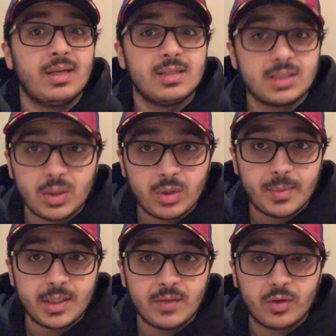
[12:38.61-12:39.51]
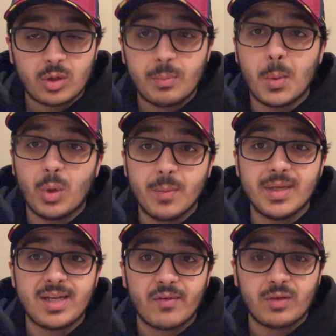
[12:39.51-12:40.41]
Still would have been difficult, but would have
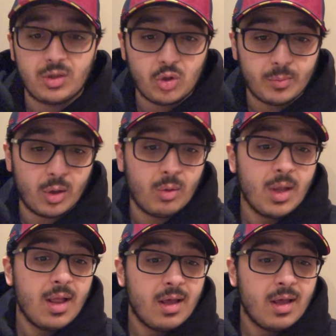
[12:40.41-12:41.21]
been definitely doable.